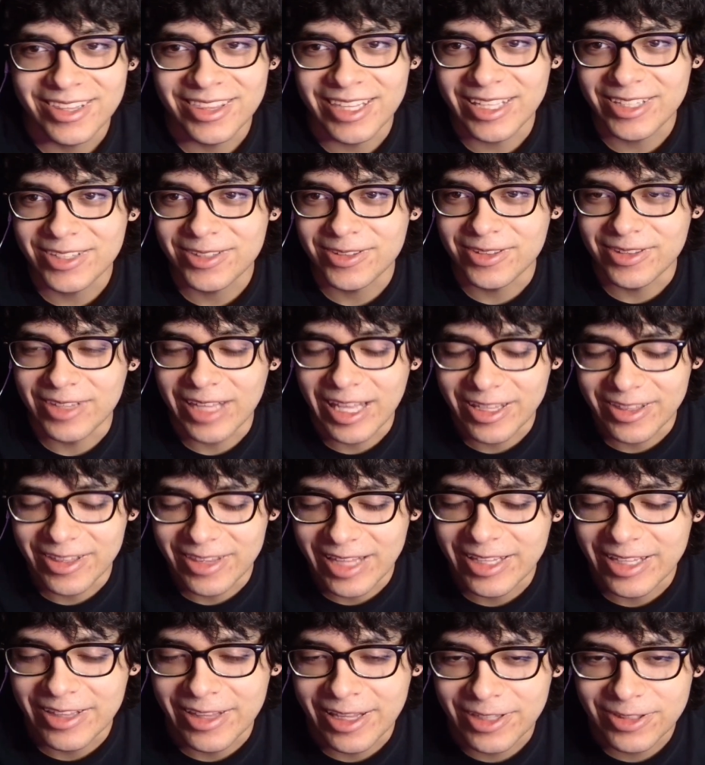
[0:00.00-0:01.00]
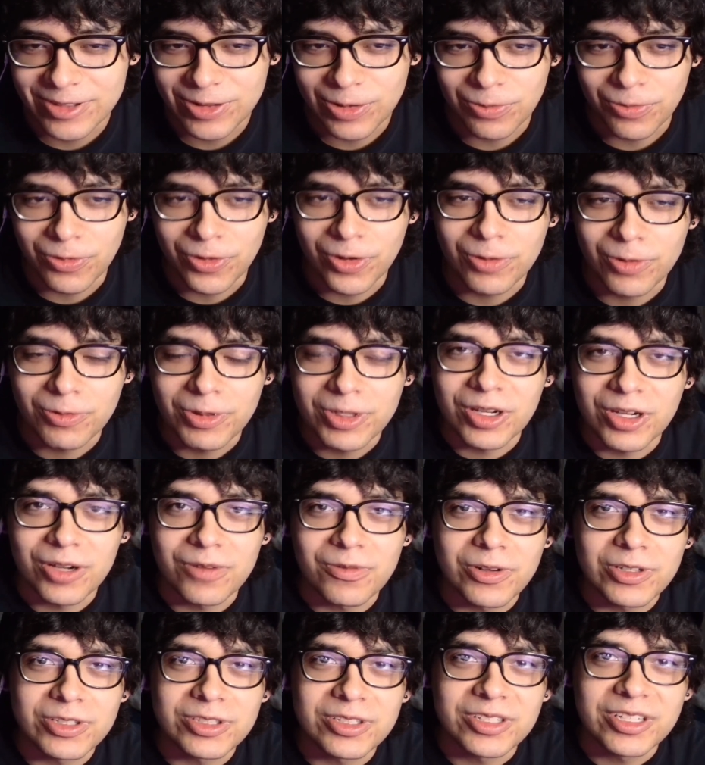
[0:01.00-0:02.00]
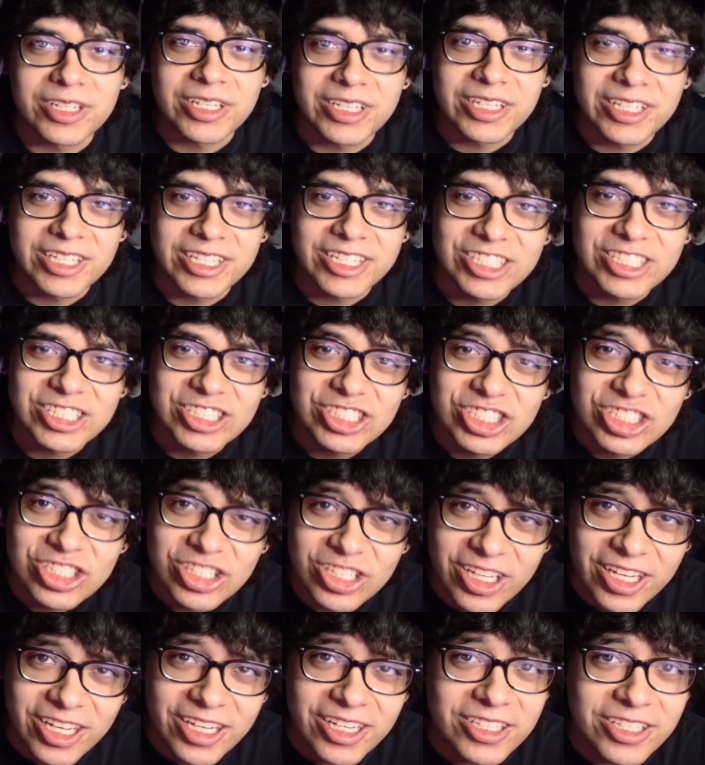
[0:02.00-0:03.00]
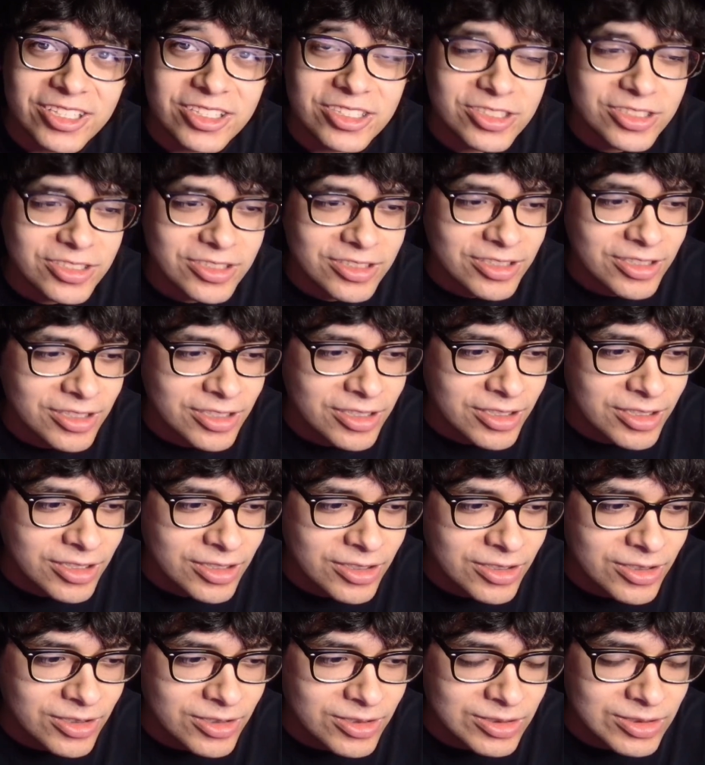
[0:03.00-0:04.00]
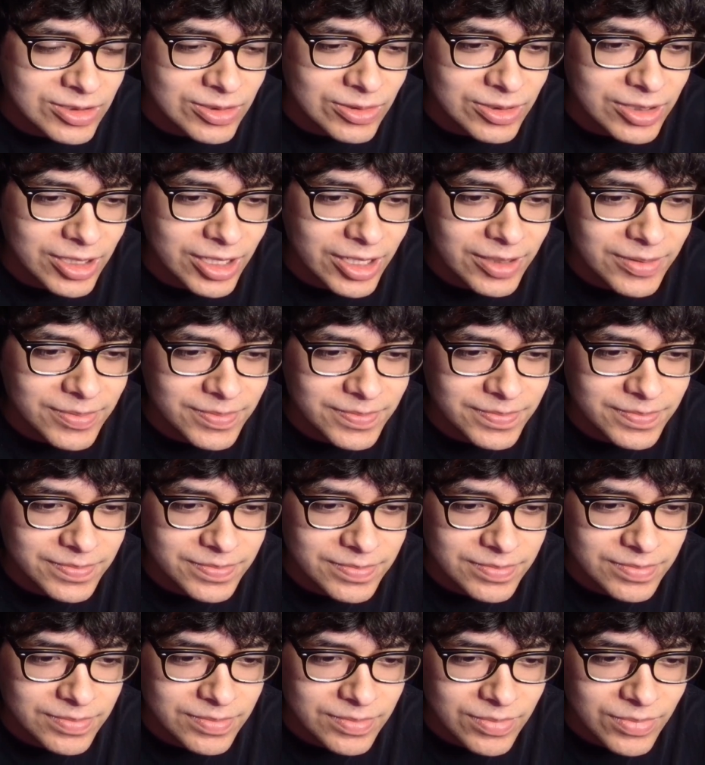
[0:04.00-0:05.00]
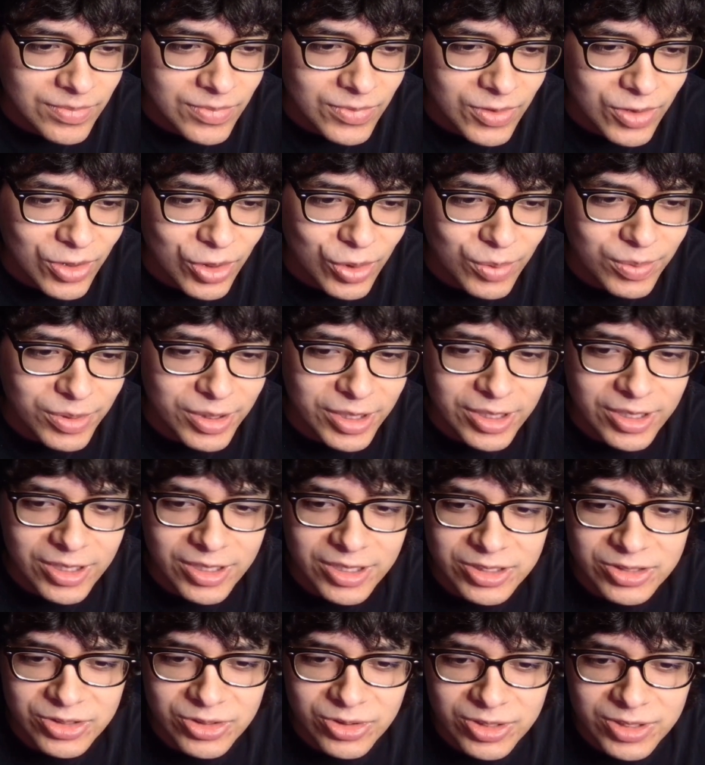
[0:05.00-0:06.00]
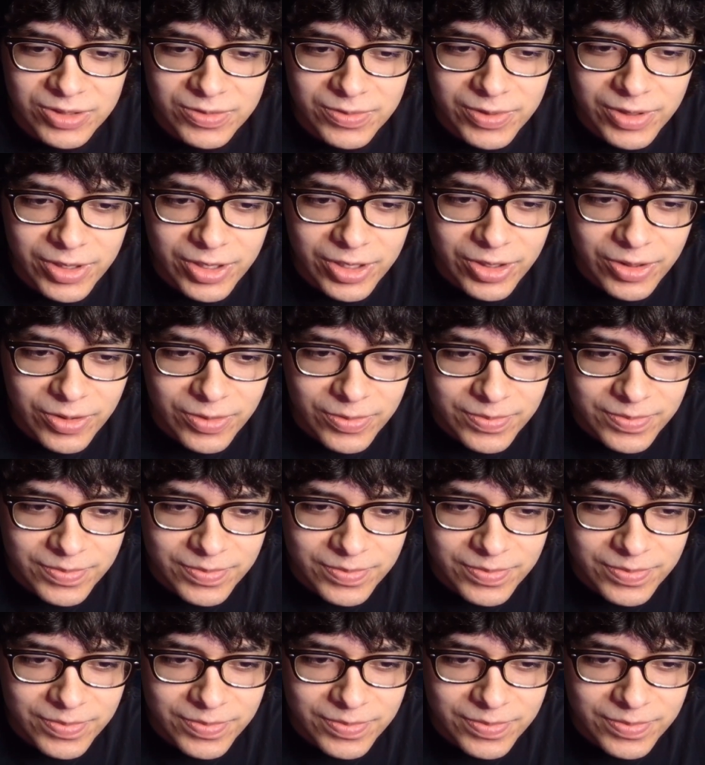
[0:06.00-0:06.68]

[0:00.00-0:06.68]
that's that, that that's the word we covered today. Change. So yeah, hope you guys enjoy this video.